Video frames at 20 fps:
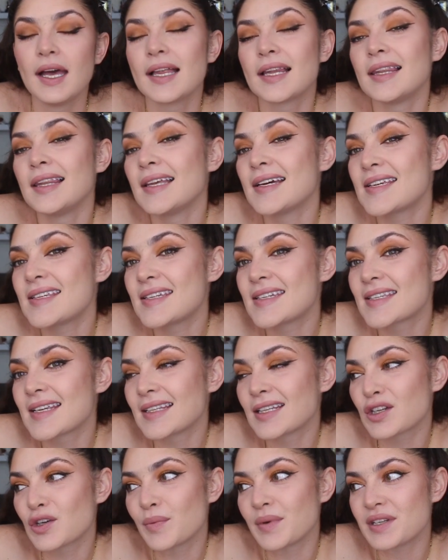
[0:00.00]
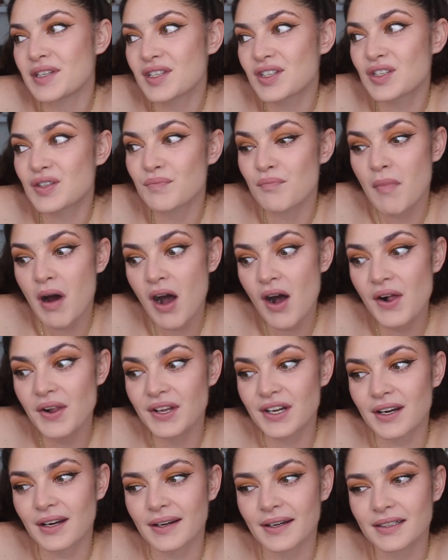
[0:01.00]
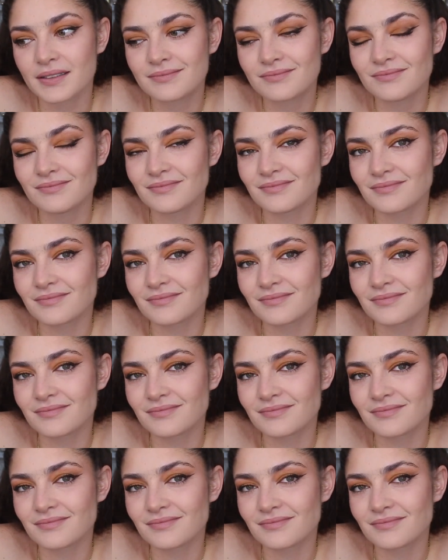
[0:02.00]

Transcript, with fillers: list is a little bit smaller,